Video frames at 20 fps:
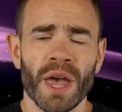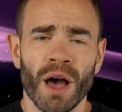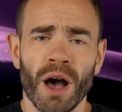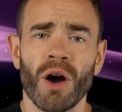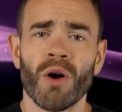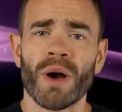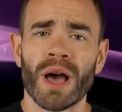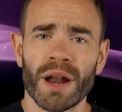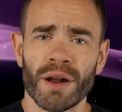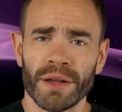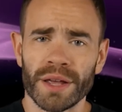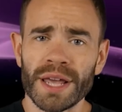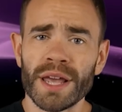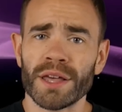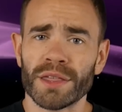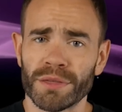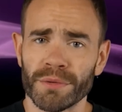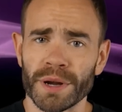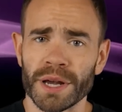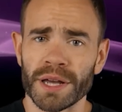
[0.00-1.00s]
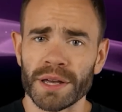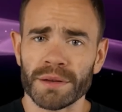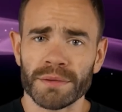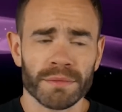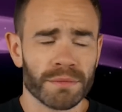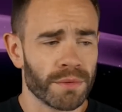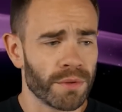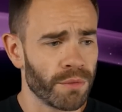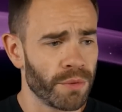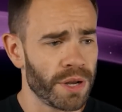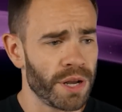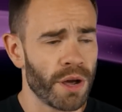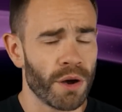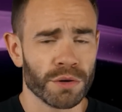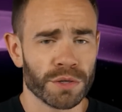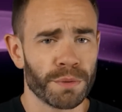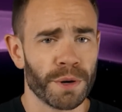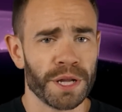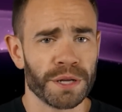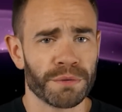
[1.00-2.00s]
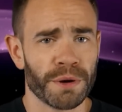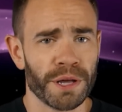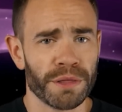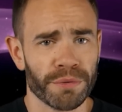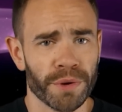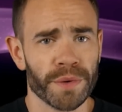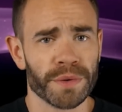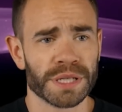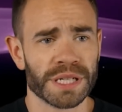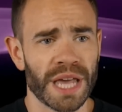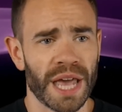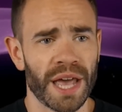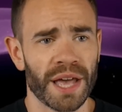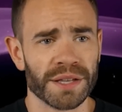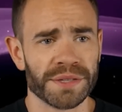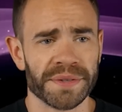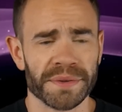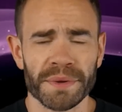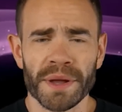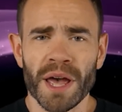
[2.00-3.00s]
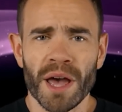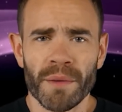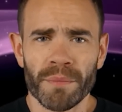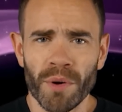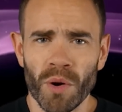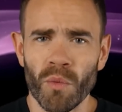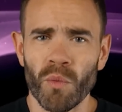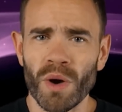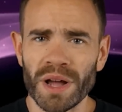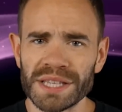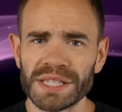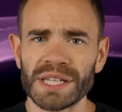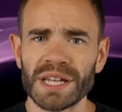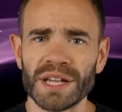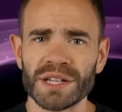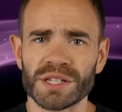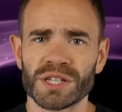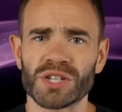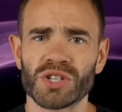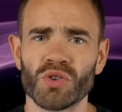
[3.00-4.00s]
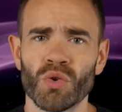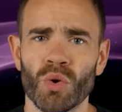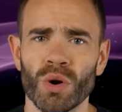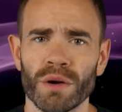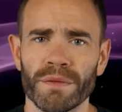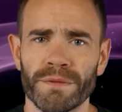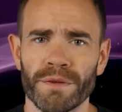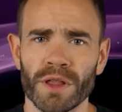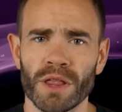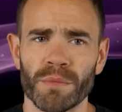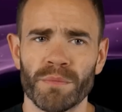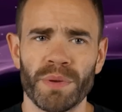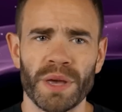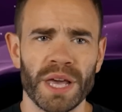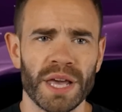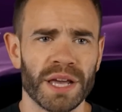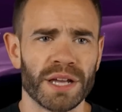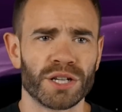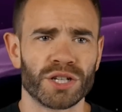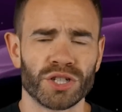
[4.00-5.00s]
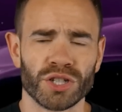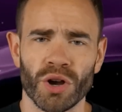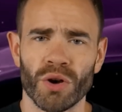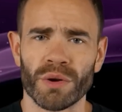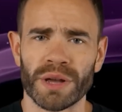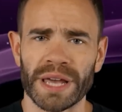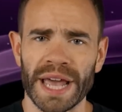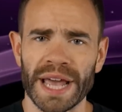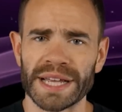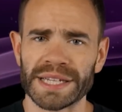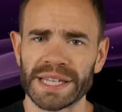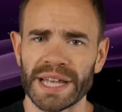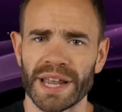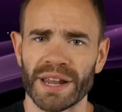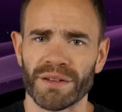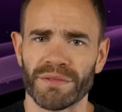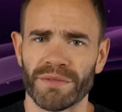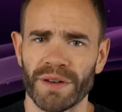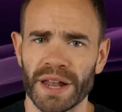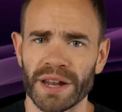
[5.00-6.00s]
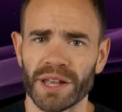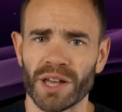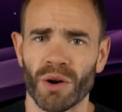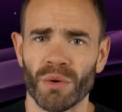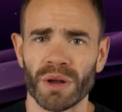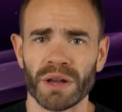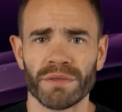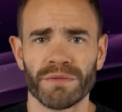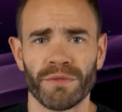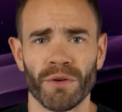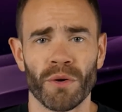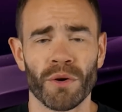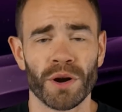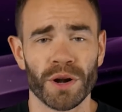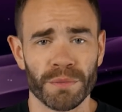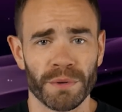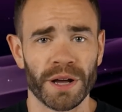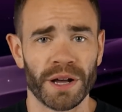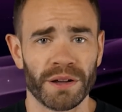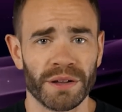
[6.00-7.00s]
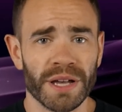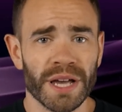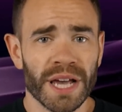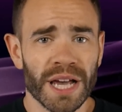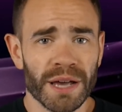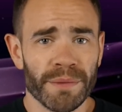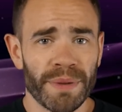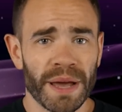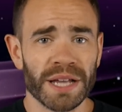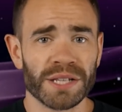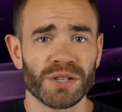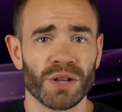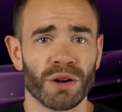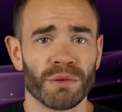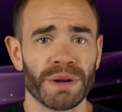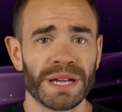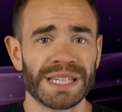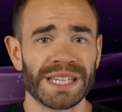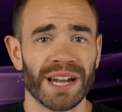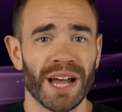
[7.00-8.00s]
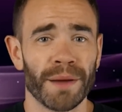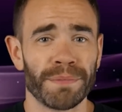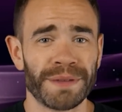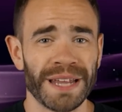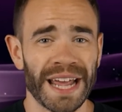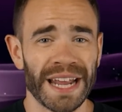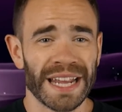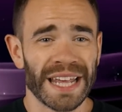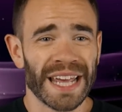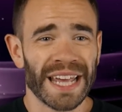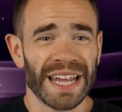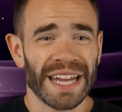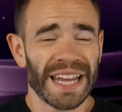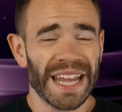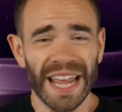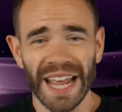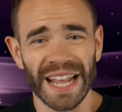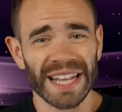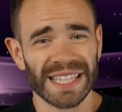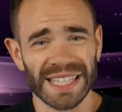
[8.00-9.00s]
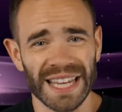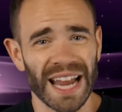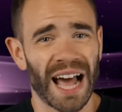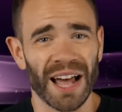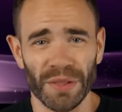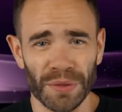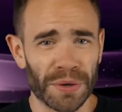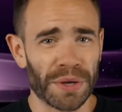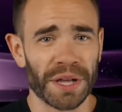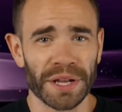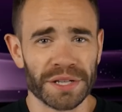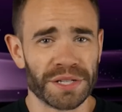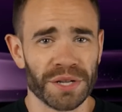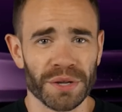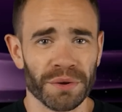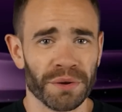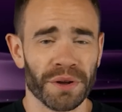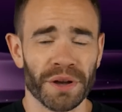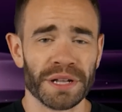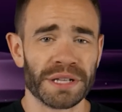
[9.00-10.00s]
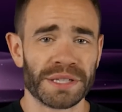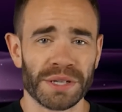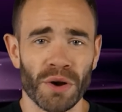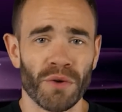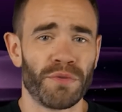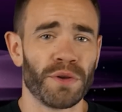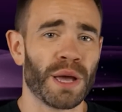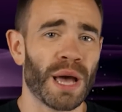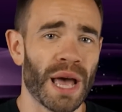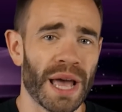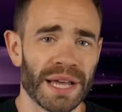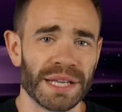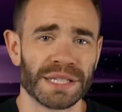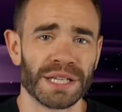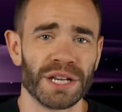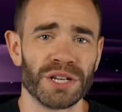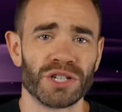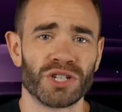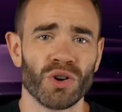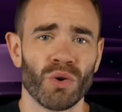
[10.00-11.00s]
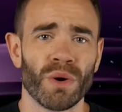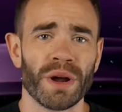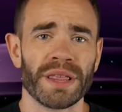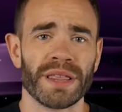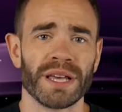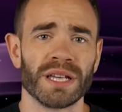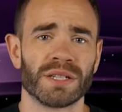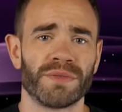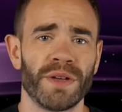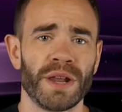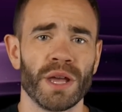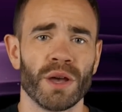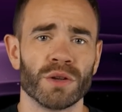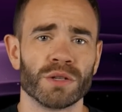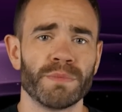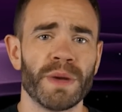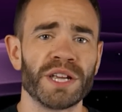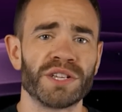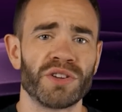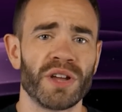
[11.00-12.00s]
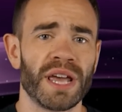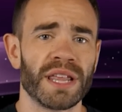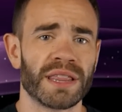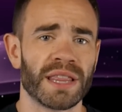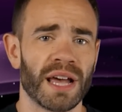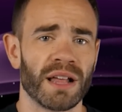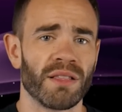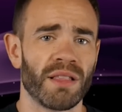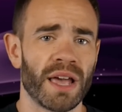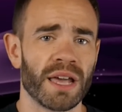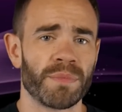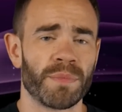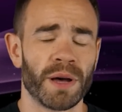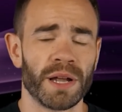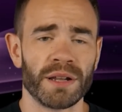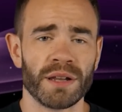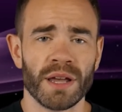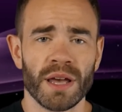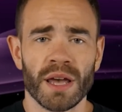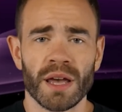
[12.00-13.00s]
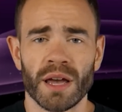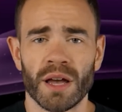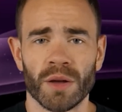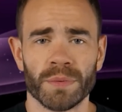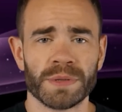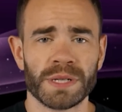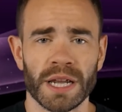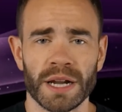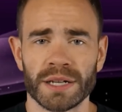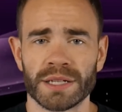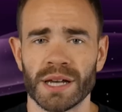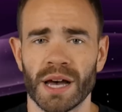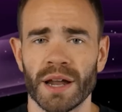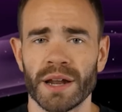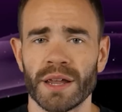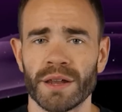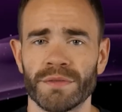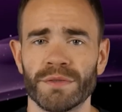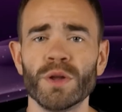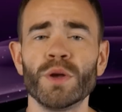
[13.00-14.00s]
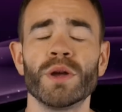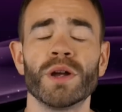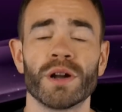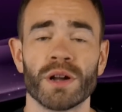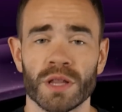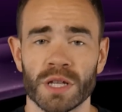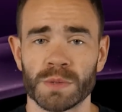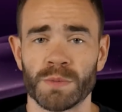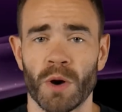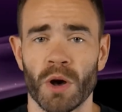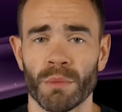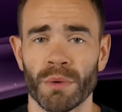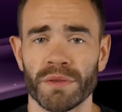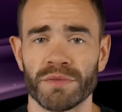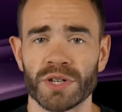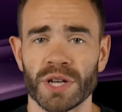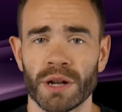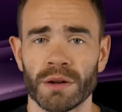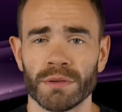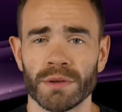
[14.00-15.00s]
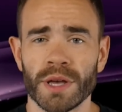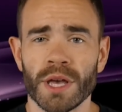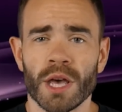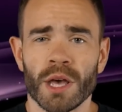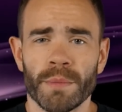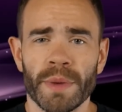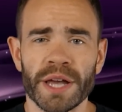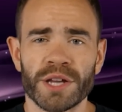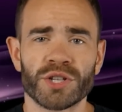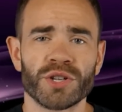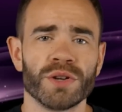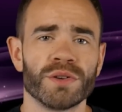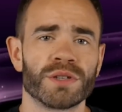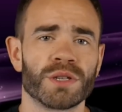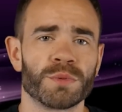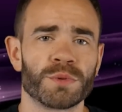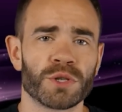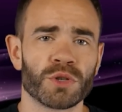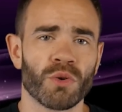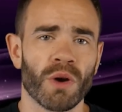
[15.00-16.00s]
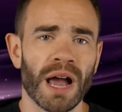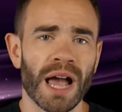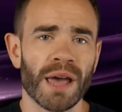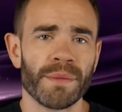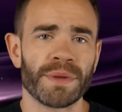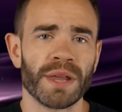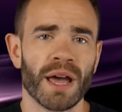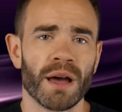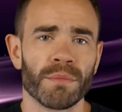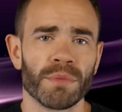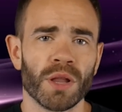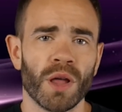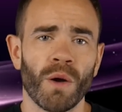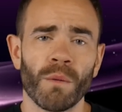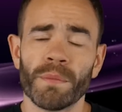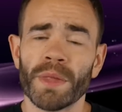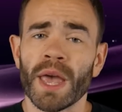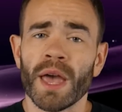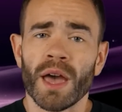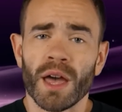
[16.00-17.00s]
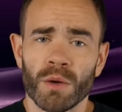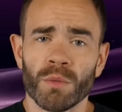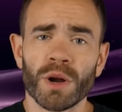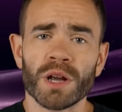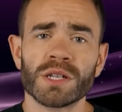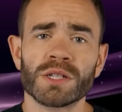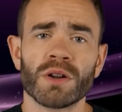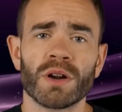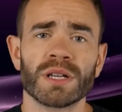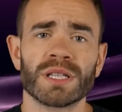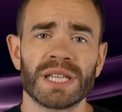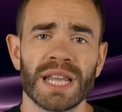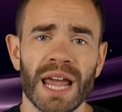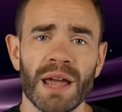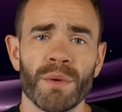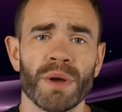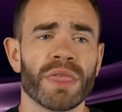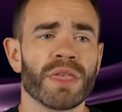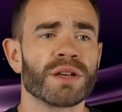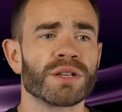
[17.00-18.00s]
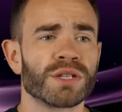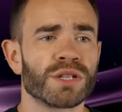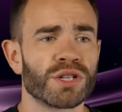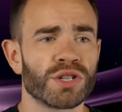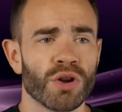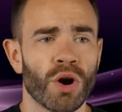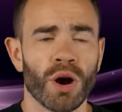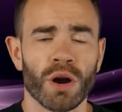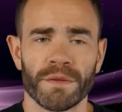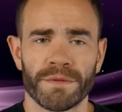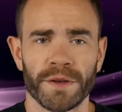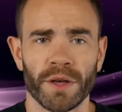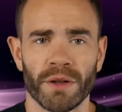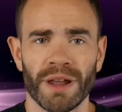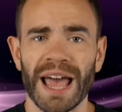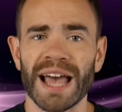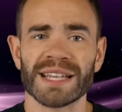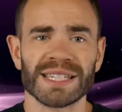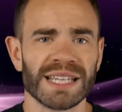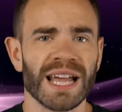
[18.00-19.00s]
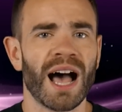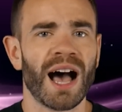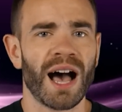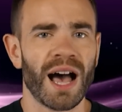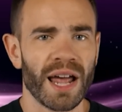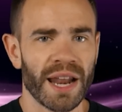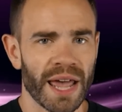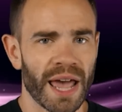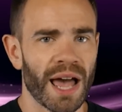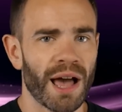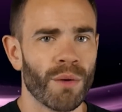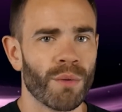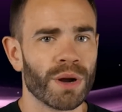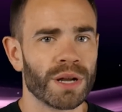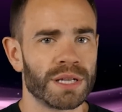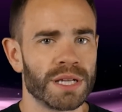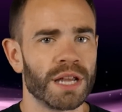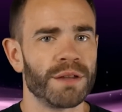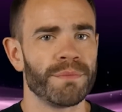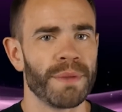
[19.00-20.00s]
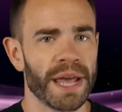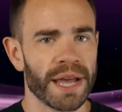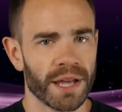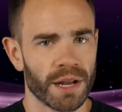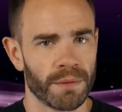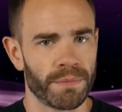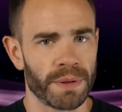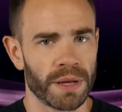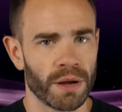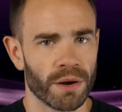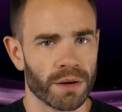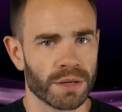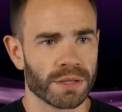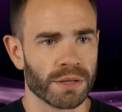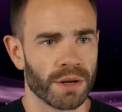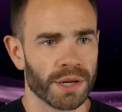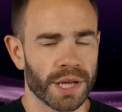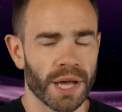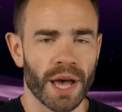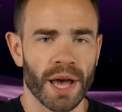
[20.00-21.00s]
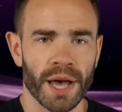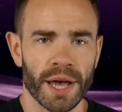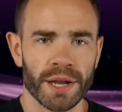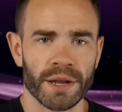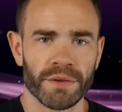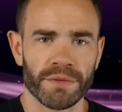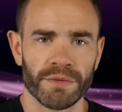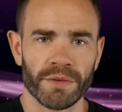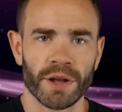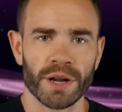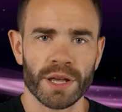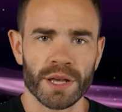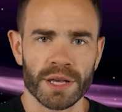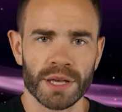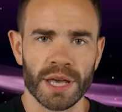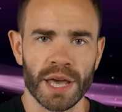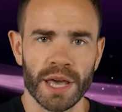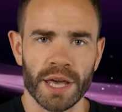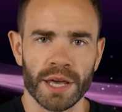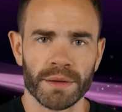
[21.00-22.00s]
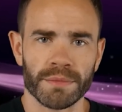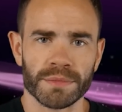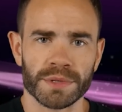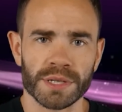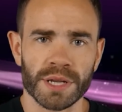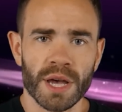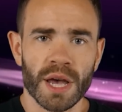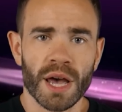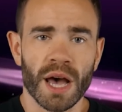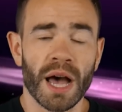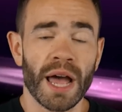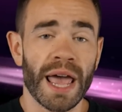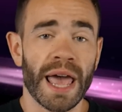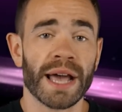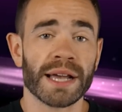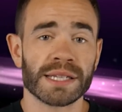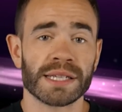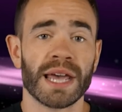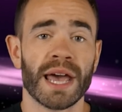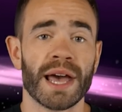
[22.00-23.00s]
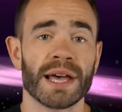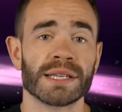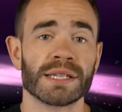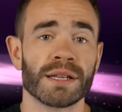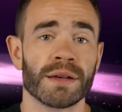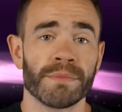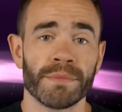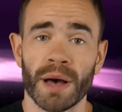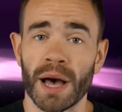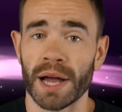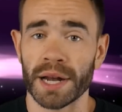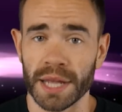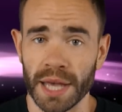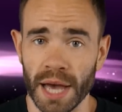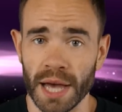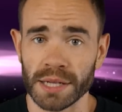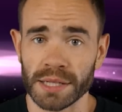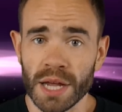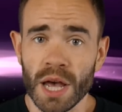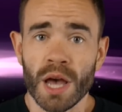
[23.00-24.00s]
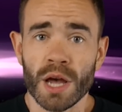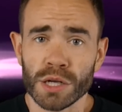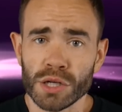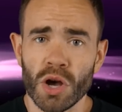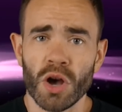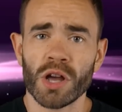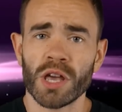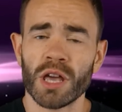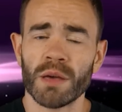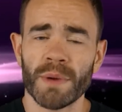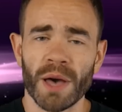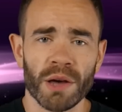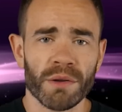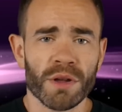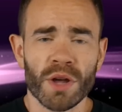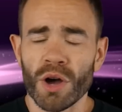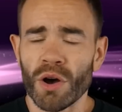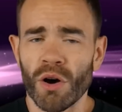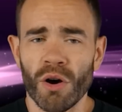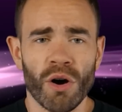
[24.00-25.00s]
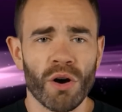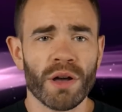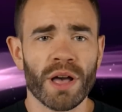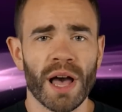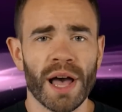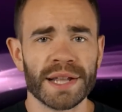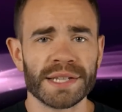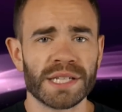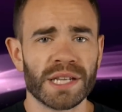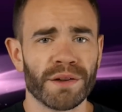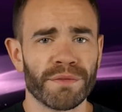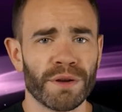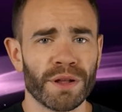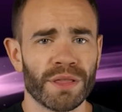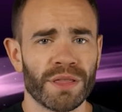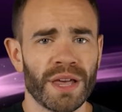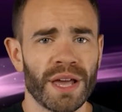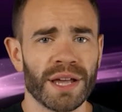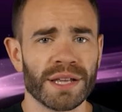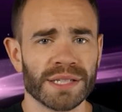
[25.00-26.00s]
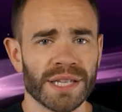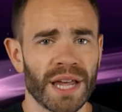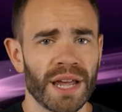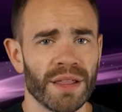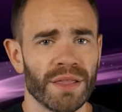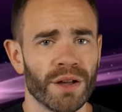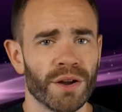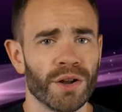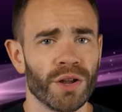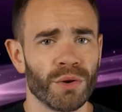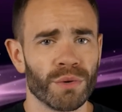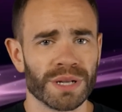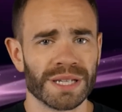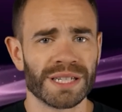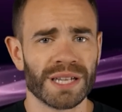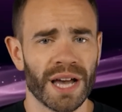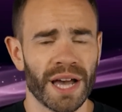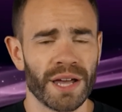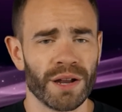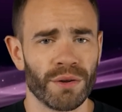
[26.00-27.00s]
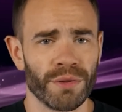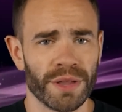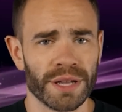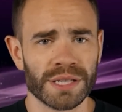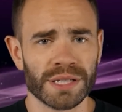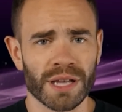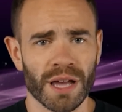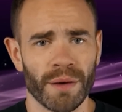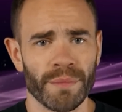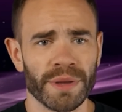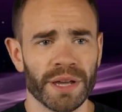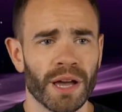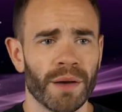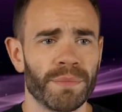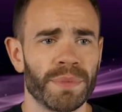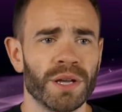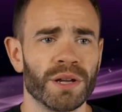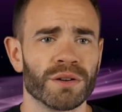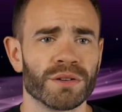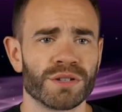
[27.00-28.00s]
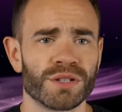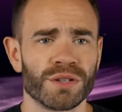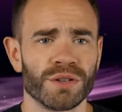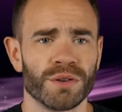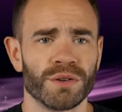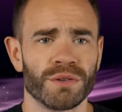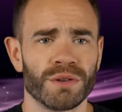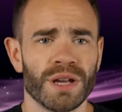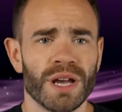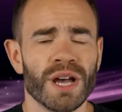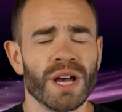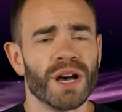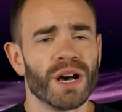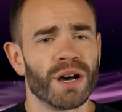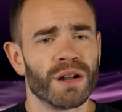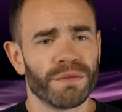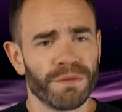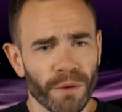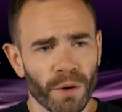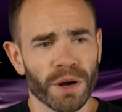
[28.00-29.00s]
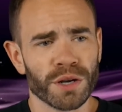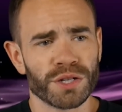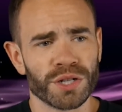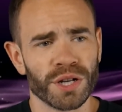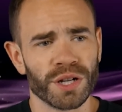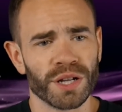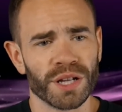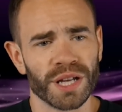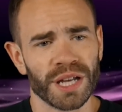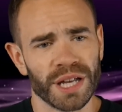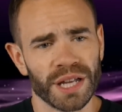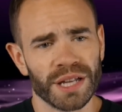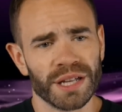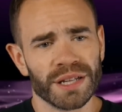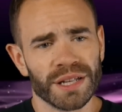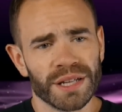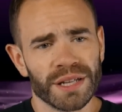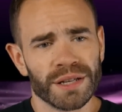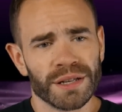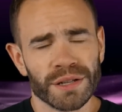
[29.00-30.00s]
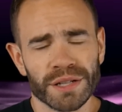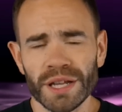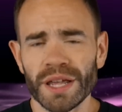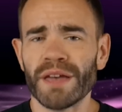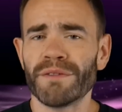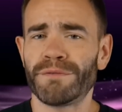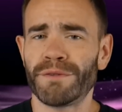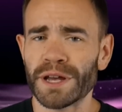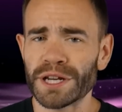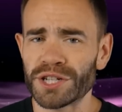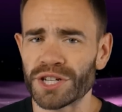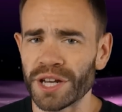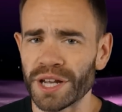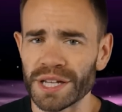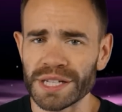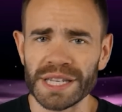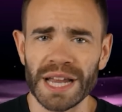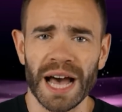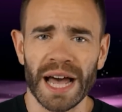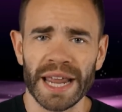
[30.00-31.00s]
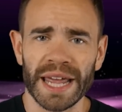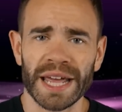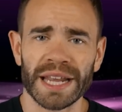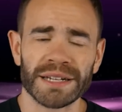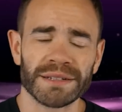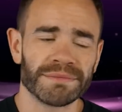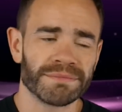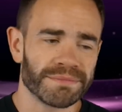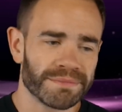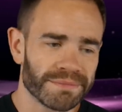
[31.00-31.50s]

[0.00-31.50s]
Oh, and E3. We know 2023 was canceled, but what's in store for the big showcase and event going forward? Well, based on a recent update, it's not looking too good. So if you guys enjoy these videos, make sure you hit that like button, helps out a ton. And if you're new here to the Spawn Wave channel, make sure you subscribe down below. And we're gonna start today with Starfield, as Todd Howard did make an appearance on Kinda Funny Games uh, XCast podcast, talking about all kinds of different things in their newest title that's coming up here soon. Unfortunately, fishing is not in